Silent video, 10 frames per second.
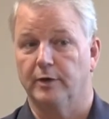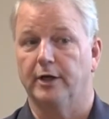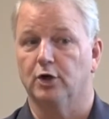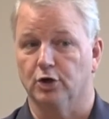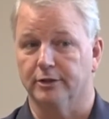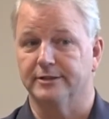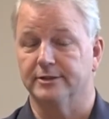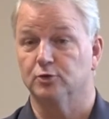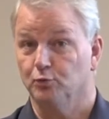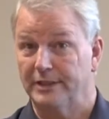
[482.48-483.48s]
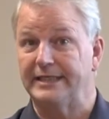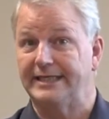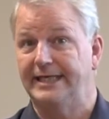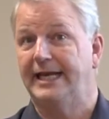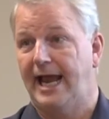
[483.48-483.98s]
occurrences really
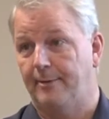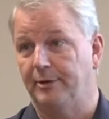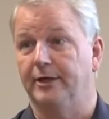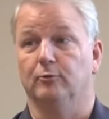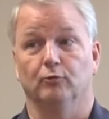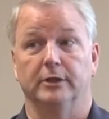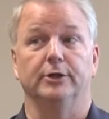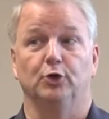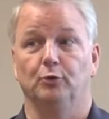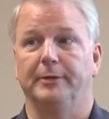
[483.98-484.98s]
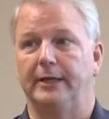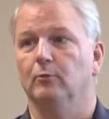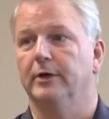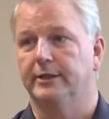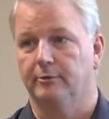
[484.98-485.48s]
did happen and really do mean what they